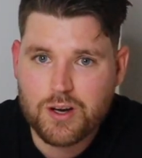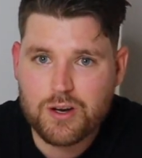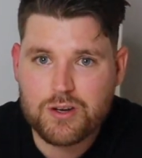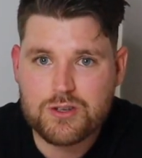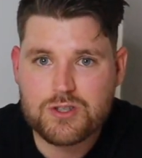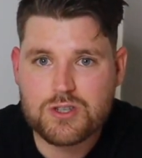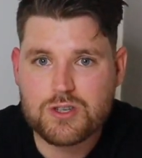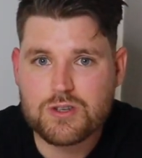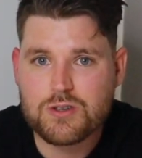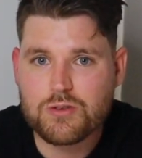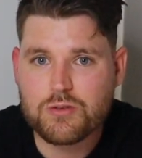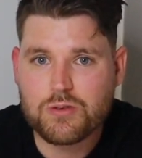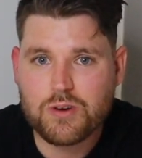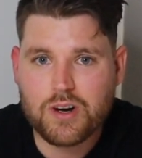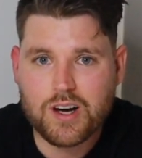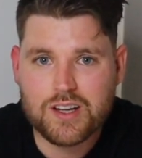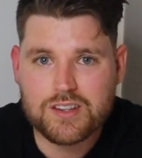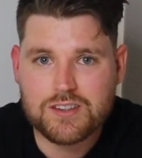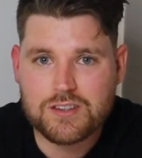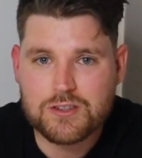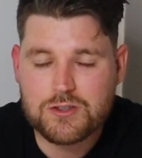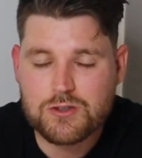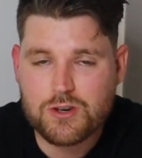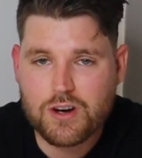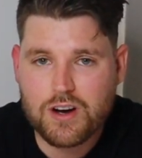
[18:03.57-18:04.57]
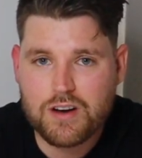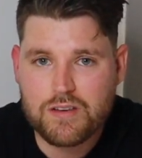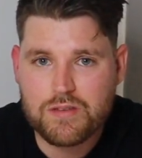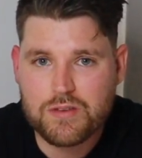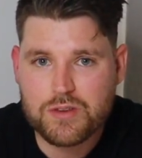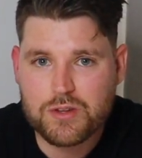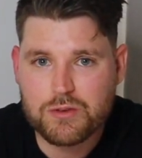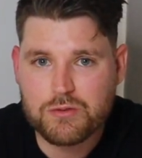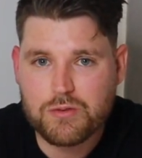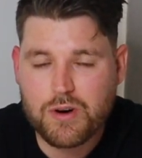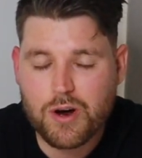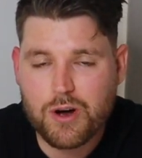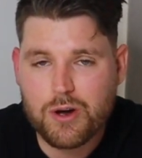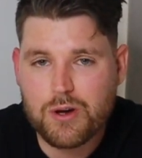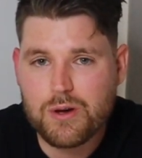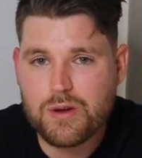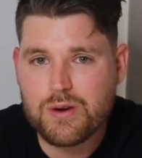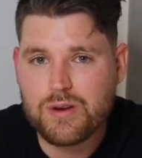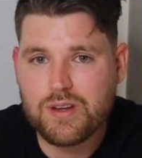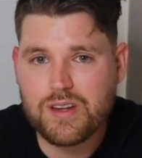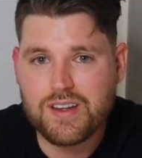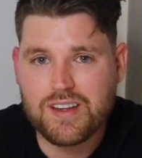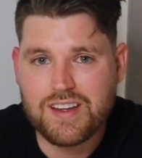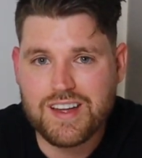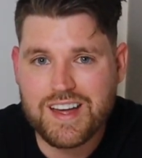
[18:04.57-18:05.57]
owes you the right to drive on the
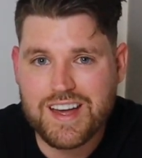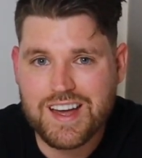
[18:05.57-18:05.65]
road,